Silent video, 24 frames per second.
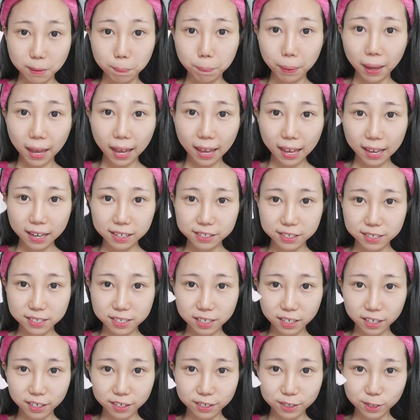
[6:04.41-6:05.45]
The pad
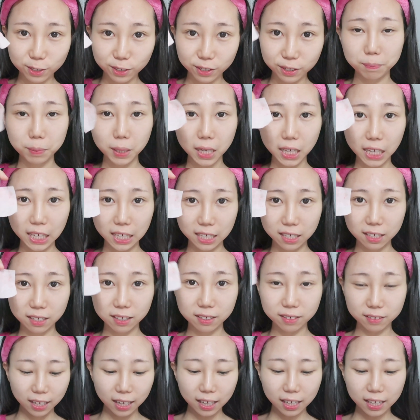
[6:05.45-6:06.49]
turned pink.
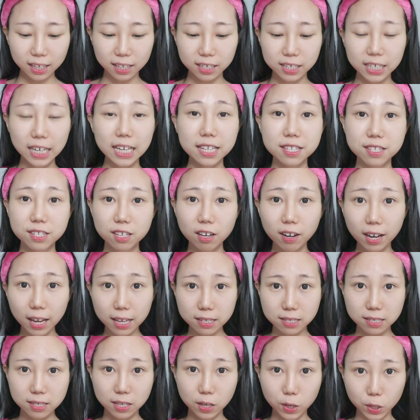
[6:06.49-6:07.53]
And it still
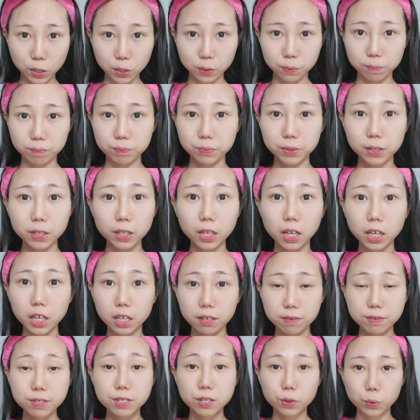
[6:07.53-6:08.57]
has some
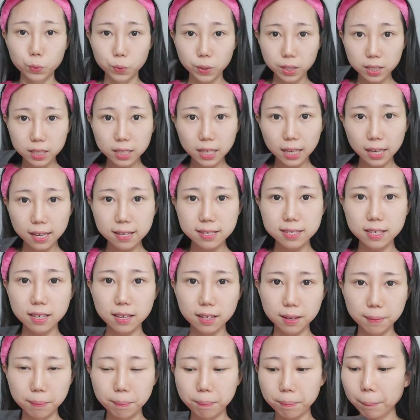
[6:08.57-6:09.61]
serum in
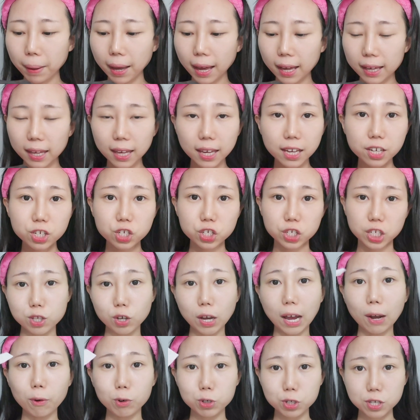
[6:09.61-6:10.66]
the package.
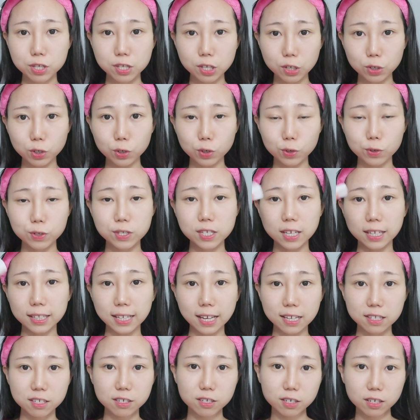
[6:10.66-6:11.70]
So I will just use
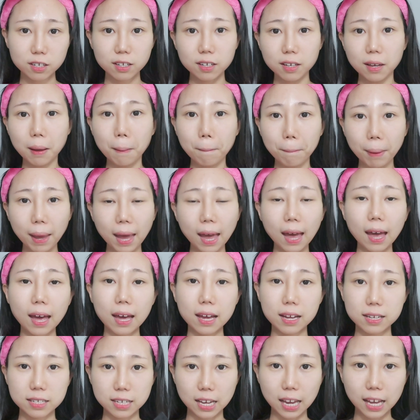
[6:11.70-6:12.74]
another
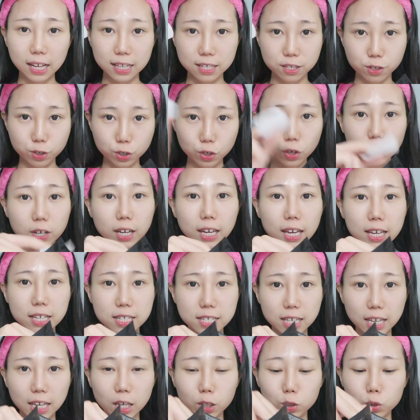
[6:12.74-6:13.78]
pad and soak
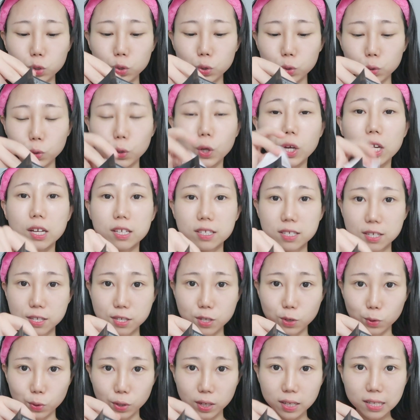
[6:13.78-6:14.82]
it into the
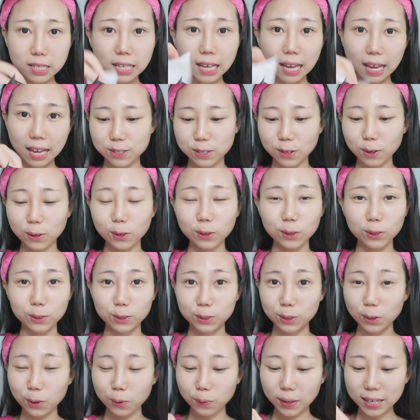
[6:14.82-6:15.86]
serum.
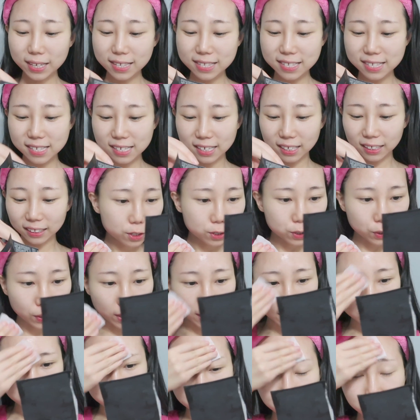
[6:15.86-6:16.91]
So no waste. So
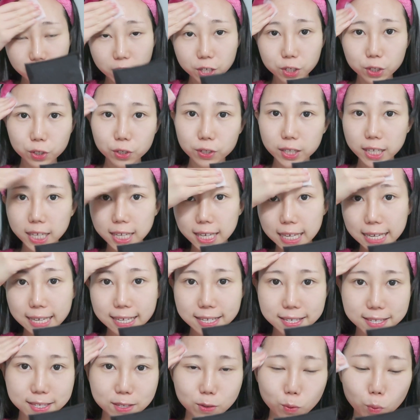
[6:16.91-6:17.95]
it
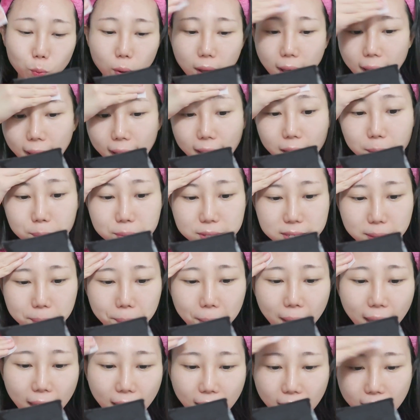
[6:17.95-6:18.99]
gently swipes the
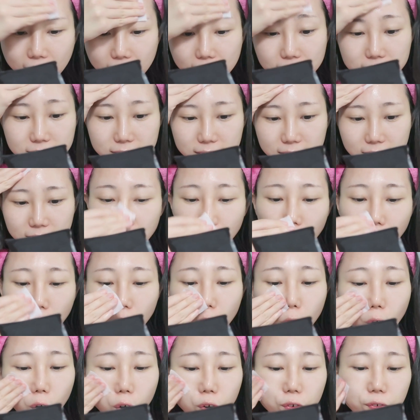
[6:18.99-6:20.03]
pad
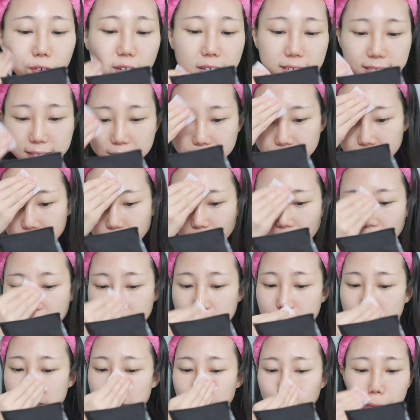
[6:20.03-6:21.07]
all over the
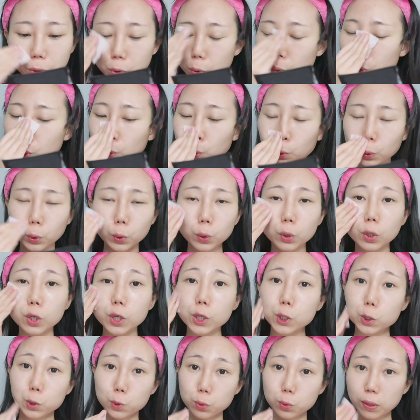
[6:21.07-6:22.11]
face to
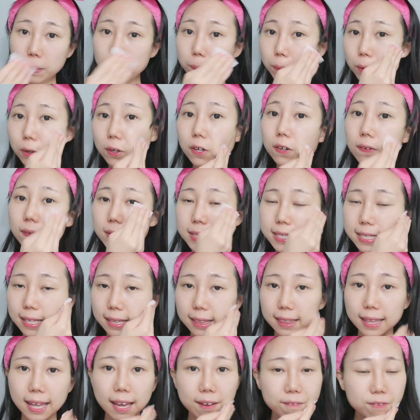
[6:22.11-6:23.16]
remove
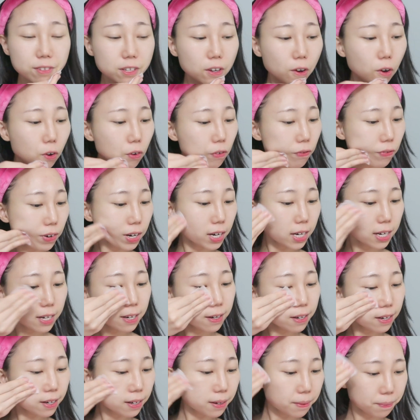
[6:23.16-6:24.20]
the
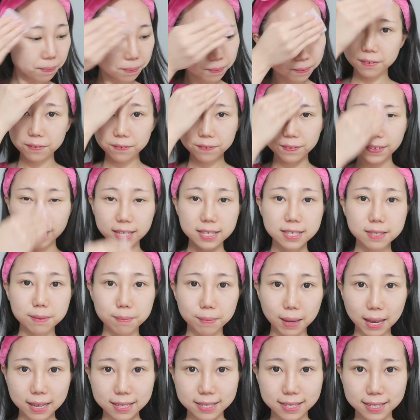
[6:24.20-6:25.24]
leftover face
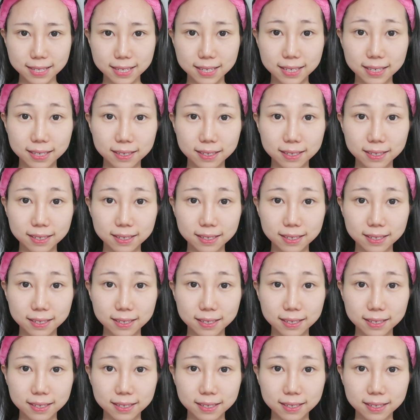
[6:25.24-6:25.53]
mask.